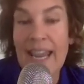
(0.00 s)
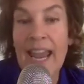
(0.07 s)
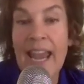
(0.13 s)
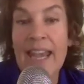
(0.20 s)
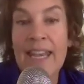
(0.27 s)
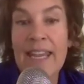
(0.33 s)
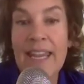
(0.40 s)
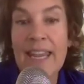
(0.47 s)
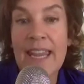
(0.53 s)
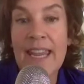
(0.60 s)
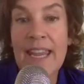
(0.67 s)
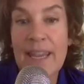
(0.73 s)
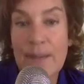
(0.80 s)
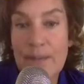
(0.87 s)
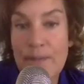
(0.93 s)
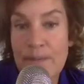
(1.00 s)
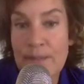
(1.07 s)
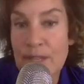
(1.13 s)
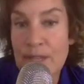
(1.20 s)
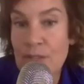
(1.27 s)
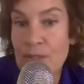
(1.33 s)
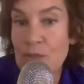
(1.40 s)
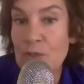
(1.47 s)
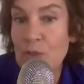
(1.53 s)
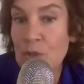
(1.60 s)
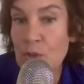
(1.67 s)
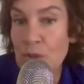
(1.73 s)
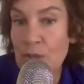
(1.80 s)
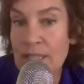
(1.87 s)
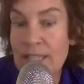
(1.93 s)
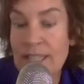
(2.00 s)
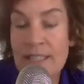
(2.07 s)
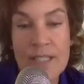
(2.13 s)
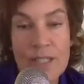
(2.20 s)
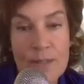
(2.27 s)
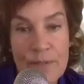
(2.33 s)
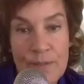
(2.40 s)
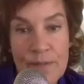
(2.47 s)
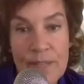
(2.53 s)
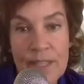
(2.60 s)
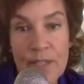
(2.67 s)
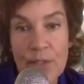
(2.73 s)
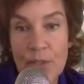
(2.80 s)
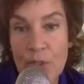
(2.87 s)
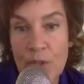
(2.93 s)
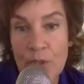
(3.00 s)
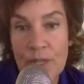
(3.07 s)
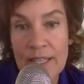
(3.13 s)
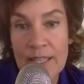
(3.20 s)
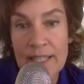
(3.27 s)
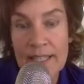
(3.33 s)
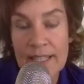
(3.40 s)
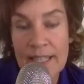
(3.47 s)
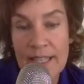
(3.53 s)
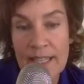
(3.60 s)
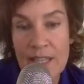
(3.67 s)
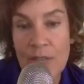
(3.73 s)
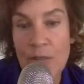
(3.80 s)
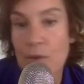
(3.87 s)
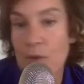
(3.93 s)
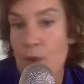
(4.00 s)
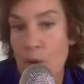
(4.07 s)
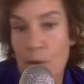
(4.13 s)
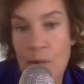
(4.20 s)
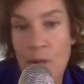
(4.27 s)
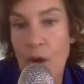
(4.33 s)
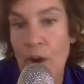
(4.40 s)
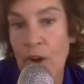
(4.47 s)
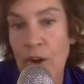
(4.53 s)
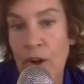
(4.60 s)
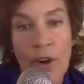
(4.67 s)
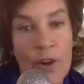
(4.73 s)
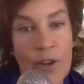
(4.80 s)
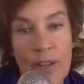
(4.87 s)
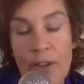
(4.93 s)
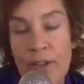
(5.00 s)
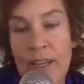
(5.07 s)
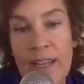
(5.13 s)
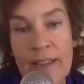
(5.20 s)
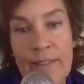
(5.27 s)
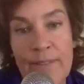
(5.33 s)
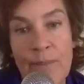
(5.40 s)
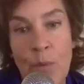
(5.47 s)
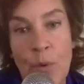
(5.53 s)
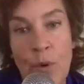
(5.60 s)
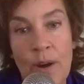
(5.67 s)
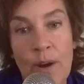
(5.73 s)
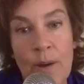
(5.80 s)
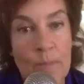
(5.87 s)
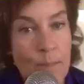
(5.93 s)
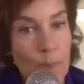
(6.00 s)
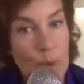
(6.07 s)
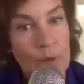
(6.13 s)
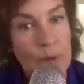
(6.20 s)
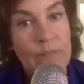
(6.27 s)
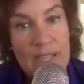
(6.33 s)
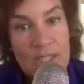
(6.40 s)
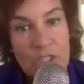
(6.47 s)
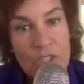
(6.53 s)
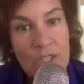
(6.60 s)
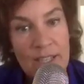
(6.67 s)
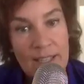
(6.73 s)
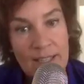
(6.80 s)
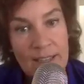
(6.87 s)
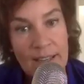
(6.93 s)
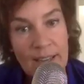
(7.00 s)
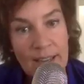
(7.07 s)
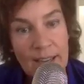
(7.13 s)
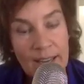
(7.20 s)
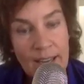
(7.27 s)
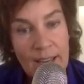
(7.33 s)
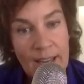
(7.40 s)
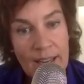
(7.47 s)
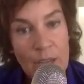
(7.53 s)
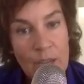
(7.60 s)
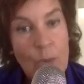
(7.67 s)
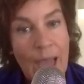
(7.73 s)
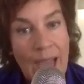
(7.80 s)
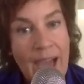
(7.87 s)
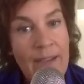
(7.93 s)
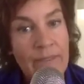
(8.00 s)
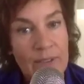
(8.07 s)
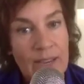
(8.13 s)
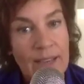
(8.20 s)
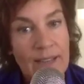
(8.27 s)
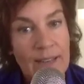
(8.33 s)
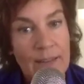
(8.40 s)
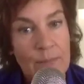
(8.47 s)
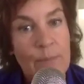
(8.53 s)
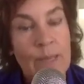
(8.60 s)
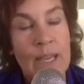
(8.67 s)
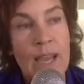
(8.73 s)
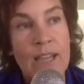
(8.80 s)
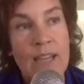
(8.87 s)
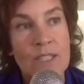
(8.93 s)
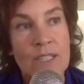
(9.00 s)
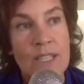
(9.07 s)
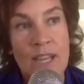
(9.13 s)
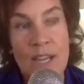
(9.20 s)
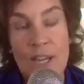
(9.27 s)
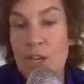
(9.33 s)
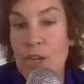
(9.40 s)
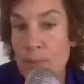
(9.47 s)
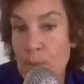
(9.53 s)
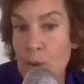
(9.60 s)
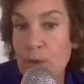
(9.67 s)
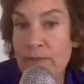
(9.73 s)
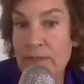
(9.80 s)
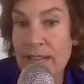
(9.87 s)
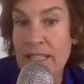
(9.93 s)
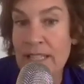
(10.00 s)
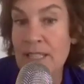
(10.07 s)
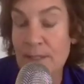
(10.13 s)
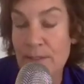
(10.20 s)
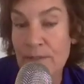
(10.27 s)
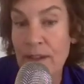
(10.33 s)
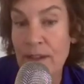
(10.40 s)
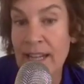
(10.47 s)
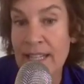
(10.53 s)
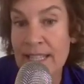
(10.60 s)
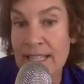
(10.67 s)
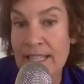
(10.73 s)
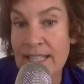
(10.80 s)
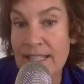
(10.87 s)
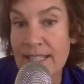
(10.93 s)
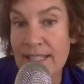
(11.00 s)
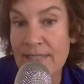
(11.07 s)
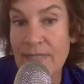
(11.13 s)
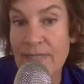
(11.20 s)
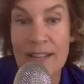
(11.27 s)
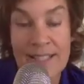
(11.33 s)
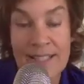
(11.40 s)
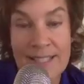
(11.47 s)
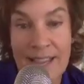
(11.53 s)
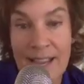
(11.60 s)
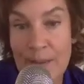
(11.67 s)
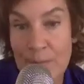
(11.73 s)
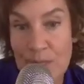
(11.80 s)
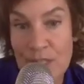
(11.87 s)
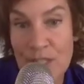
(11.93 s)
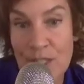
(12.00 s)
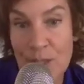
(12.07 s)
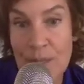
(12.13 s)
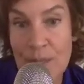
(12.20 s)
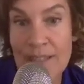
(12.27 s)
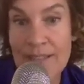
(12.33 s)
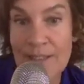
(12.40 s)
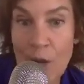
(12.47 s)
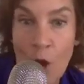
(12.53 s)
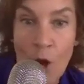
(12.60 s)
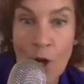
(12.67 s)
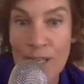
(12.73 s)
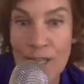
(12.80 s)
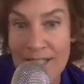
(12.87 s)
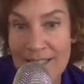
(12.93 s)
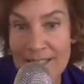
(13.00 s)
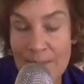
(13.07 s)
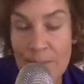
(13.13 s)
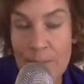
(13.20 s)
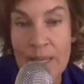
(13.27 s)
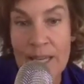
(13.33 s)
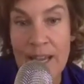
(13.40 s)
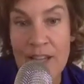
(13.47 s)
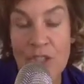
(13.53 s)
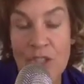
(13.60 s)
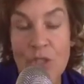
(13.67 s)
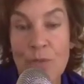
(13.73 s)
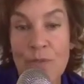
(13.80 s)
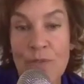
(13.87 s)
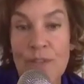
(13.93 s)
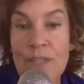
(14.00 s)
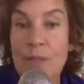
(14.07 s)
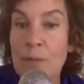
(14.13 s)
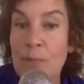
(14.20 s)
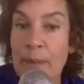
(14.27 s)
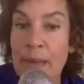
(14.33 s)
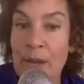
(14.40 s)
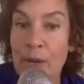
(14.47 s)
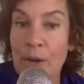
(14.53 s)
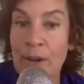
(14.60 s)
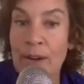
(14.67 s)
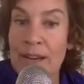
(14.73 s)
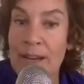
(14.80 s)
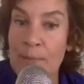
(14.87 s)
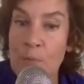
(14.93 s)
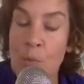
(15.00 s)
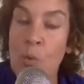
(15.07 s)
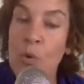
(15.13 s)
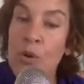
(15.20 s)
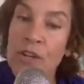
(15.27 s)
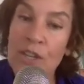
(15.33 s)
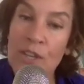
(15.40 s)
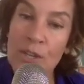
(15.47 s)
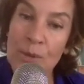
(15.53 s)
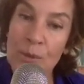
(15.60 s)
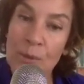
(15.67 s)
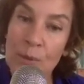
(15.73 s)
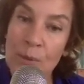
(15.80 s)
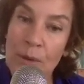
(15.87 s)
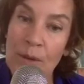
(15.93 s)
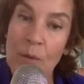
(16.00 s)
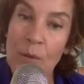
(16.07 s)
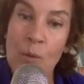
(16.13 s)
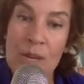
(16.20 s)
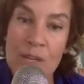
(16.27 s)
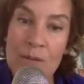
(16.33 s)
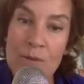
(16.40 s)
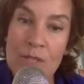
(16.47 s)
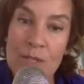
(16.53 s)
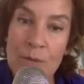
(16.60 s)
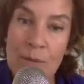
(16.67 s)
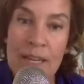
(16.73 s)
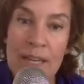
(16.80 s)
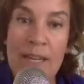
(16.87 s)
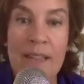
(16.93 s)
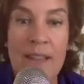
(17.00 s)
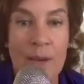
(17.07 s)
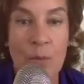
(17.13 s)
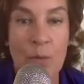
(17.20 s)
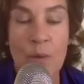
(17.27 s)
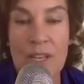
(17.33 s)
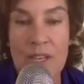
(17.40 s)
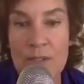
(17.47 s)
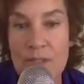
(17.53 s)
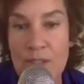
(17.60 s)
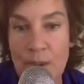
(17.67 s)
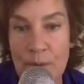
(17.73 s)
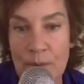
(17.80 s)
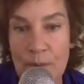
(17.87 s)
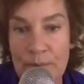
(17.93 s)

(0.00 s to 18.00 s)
and it feels good to feel good, you no longer are looking for motivation. You have it because you're motivated to find it, find the time to do it, and guard it, because you feel better and more you when you do it than when you don't.